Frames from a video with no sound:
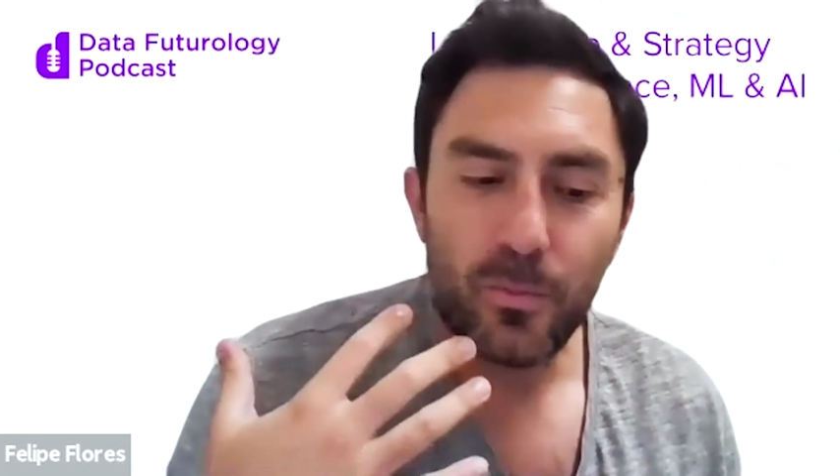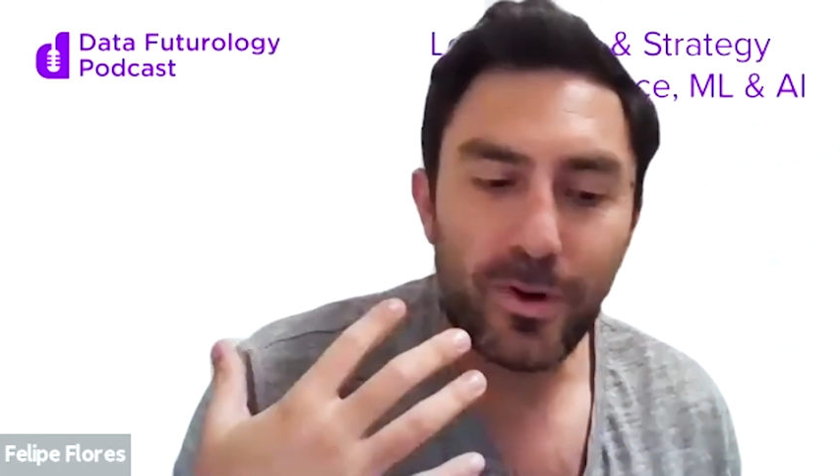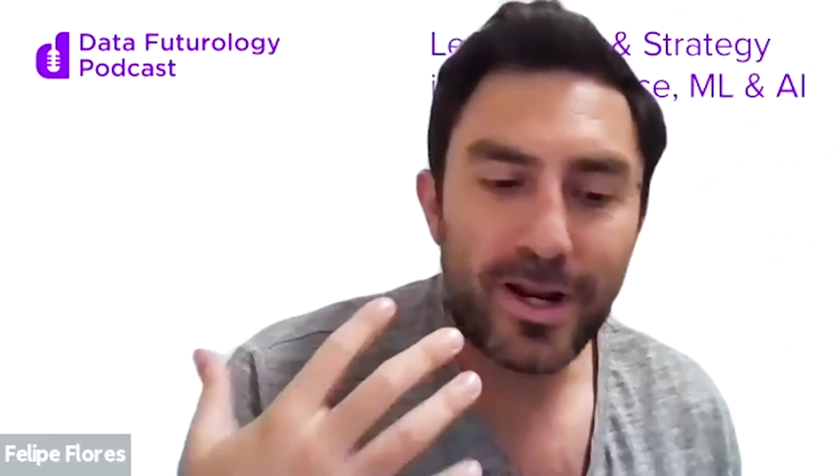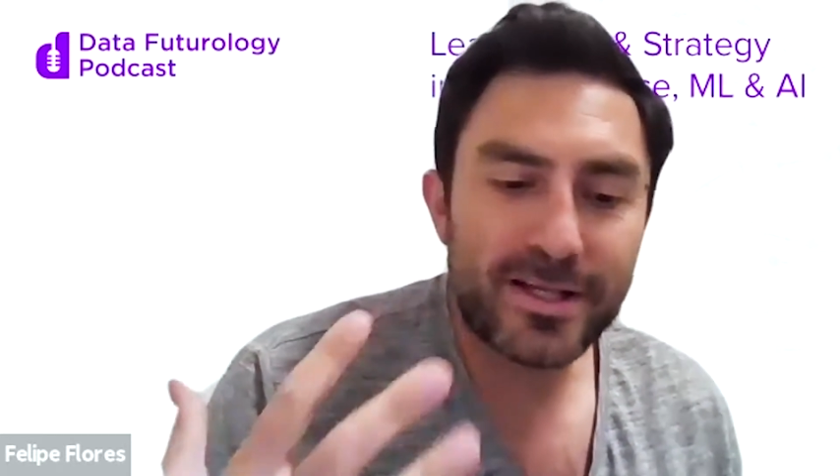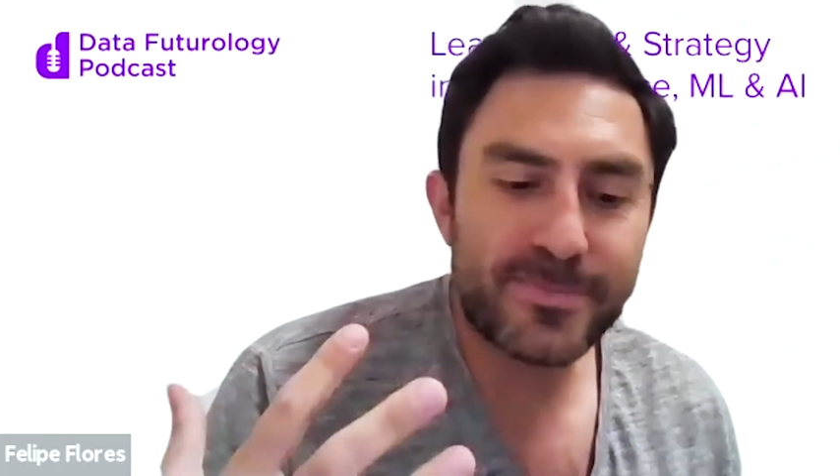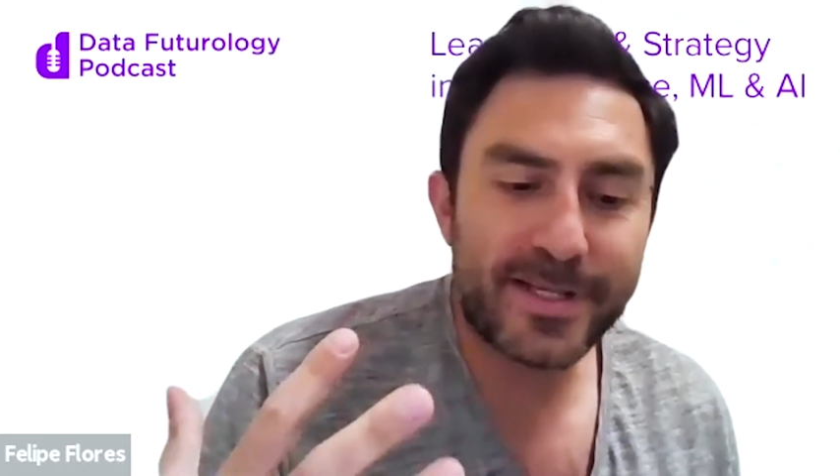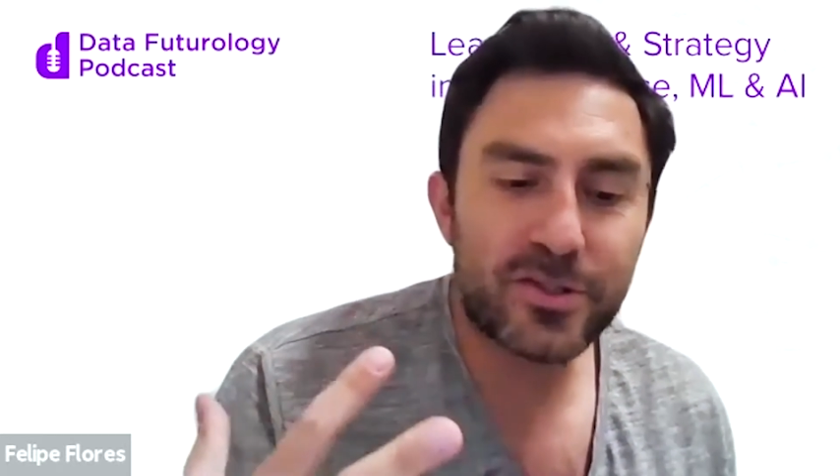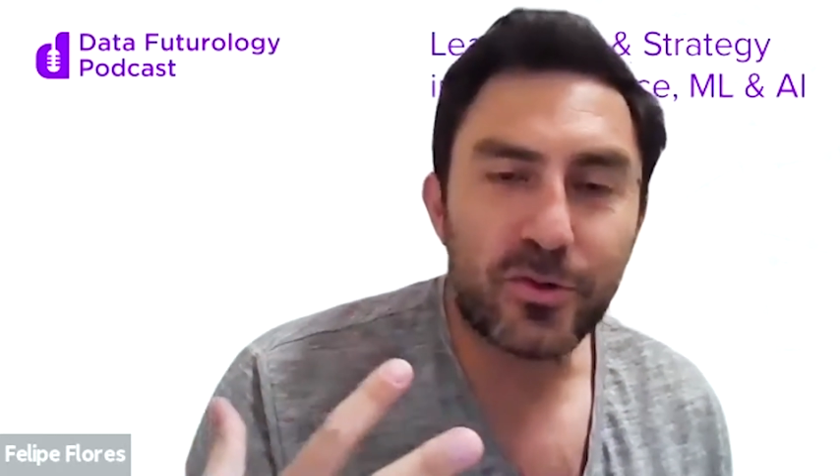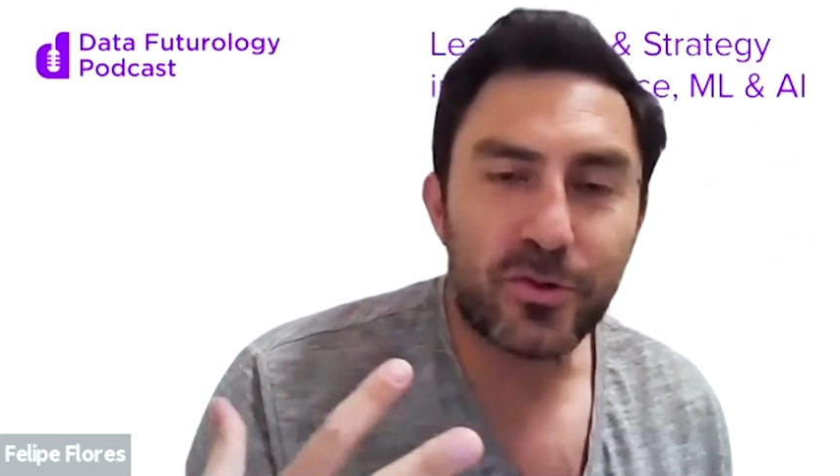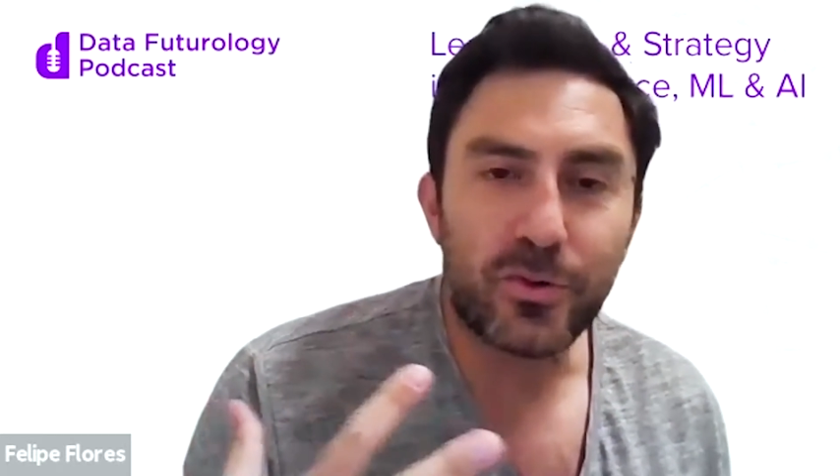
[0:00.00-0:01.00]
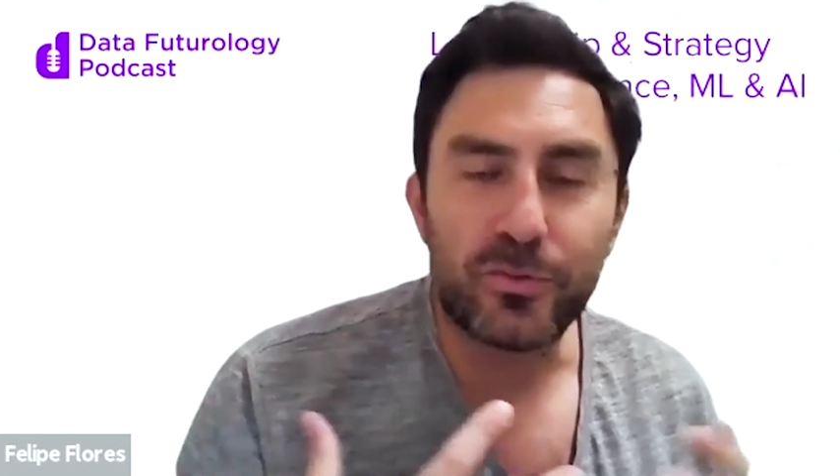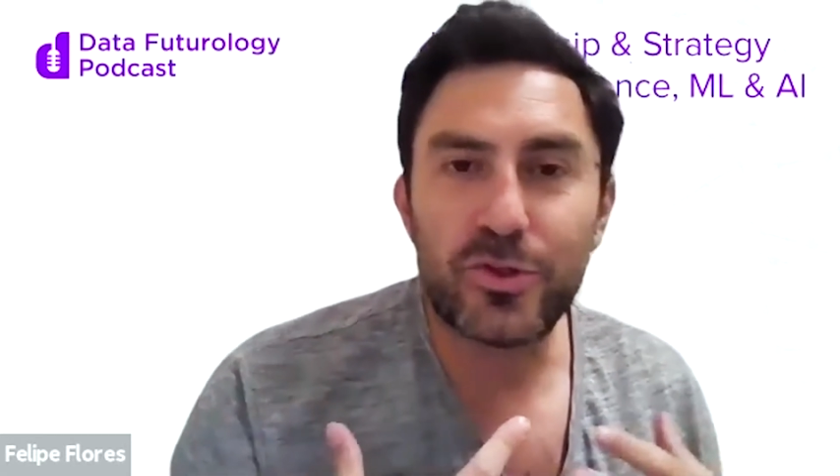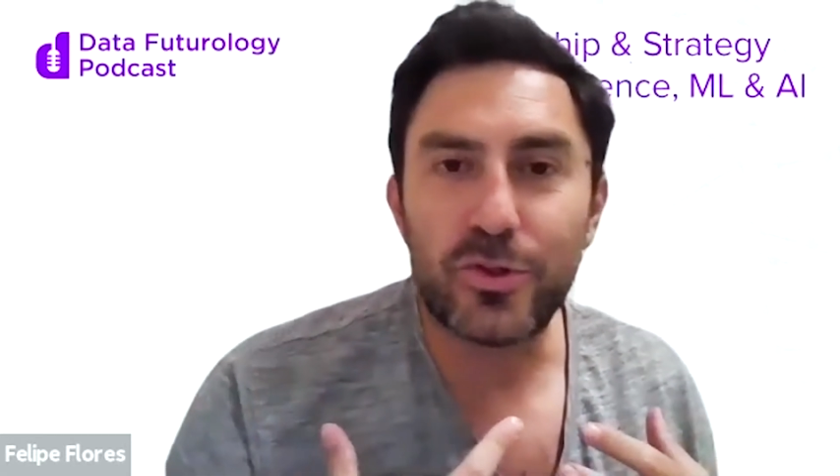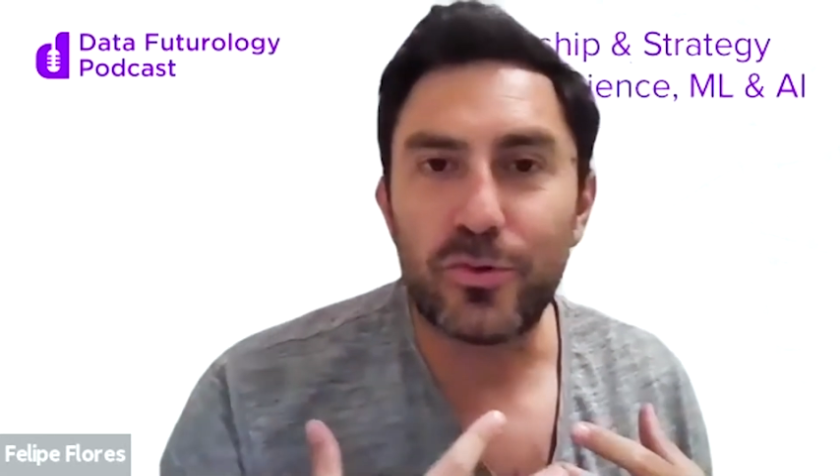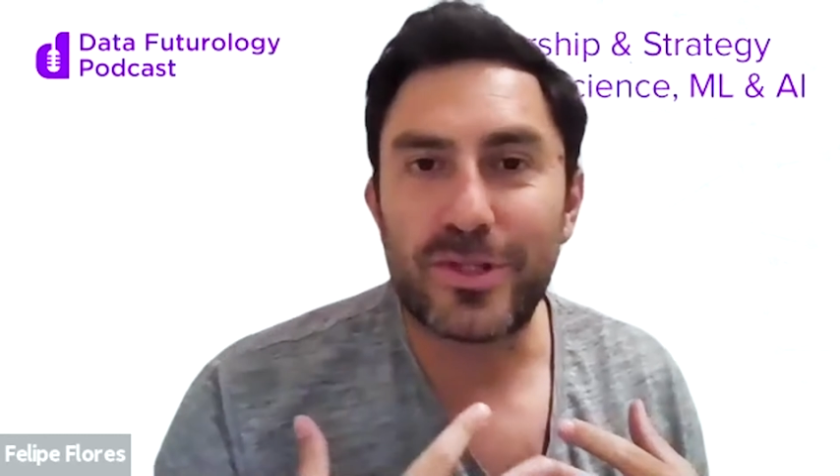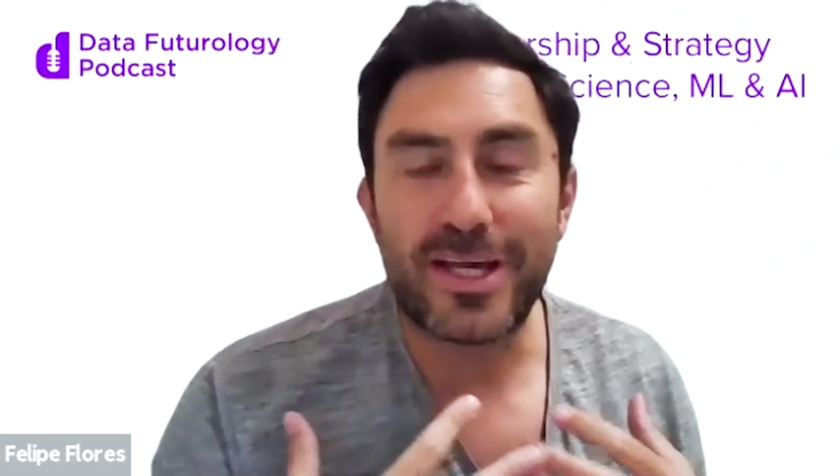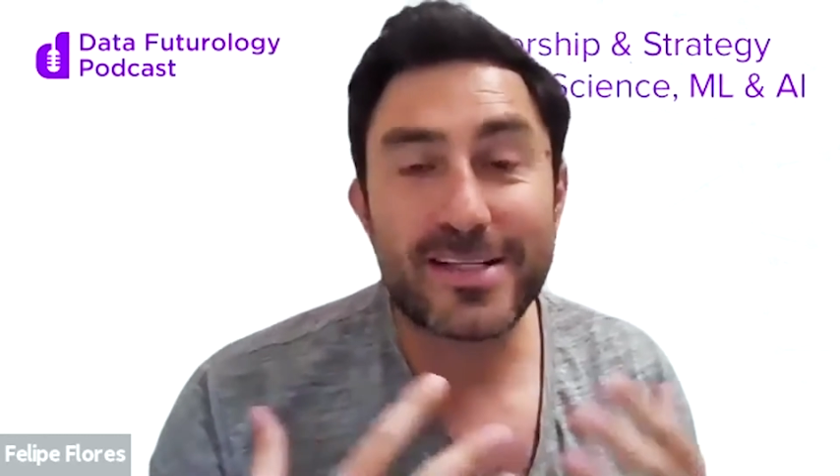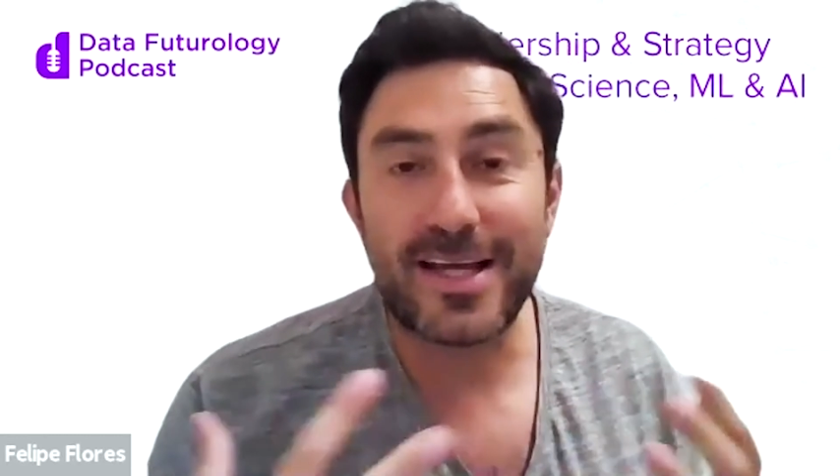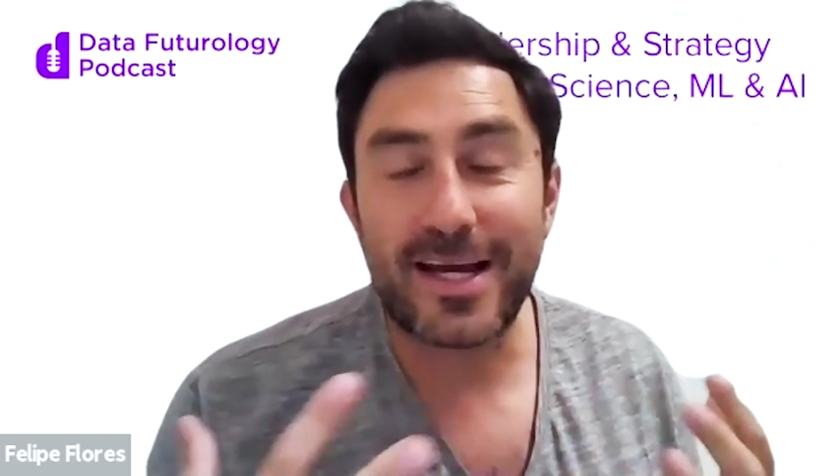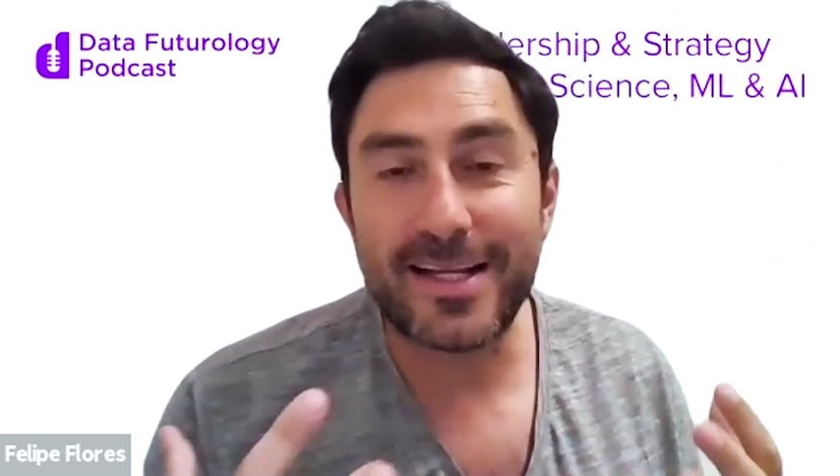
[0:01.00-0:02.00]
when I speak to data
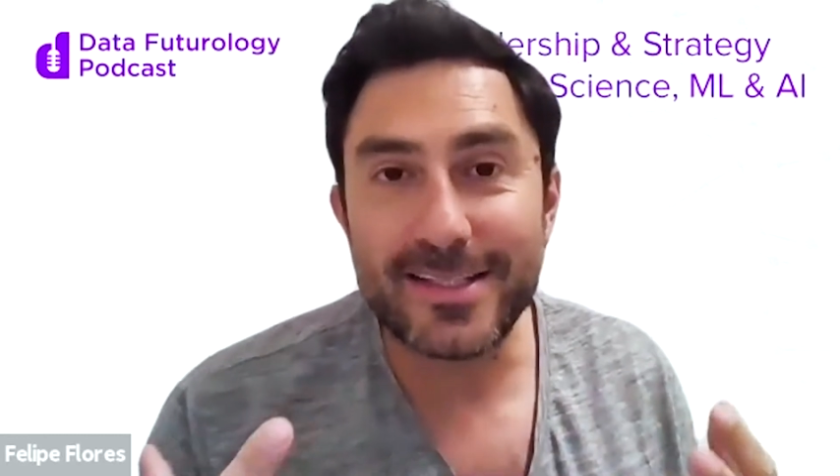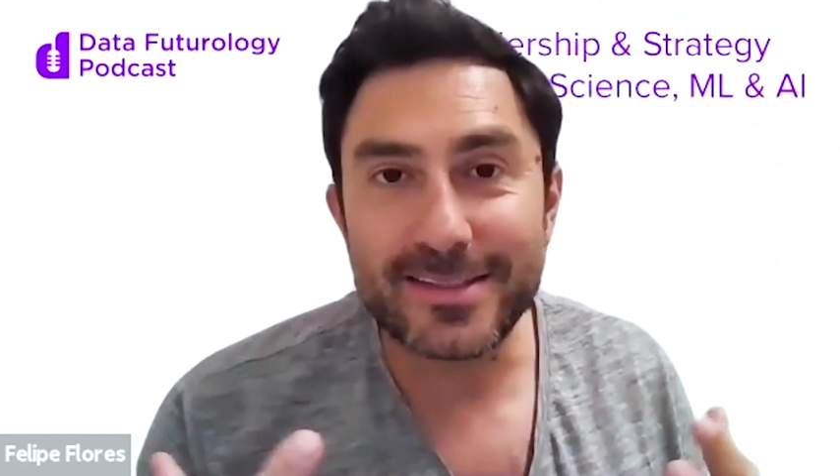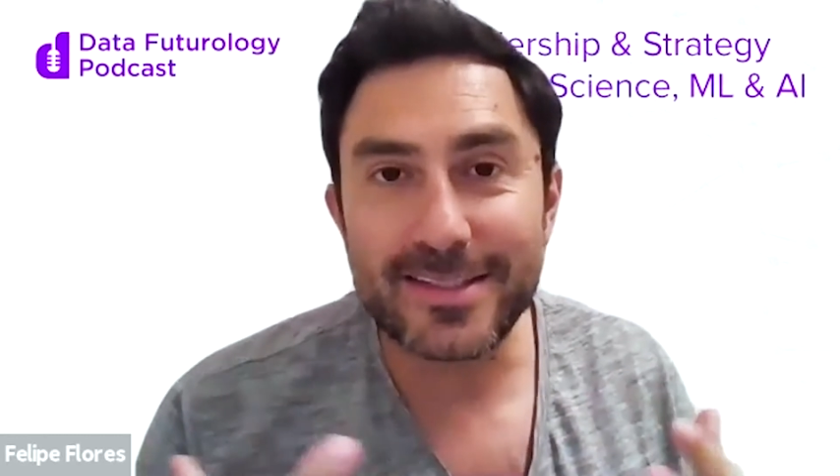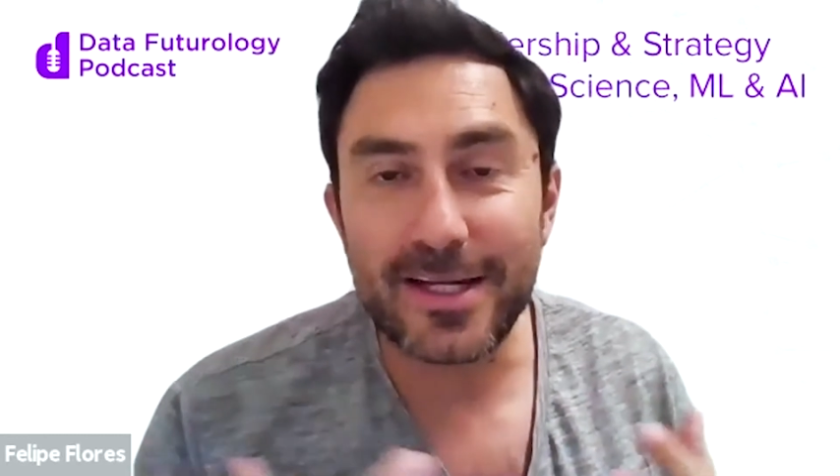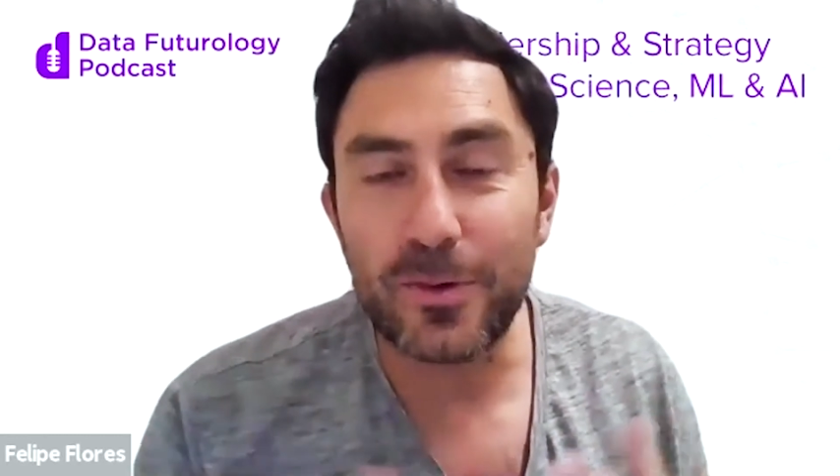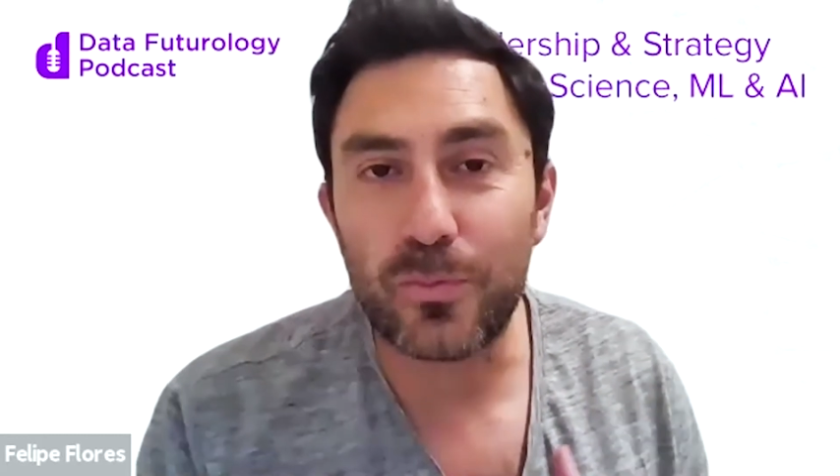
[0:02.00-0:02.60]
scientists that are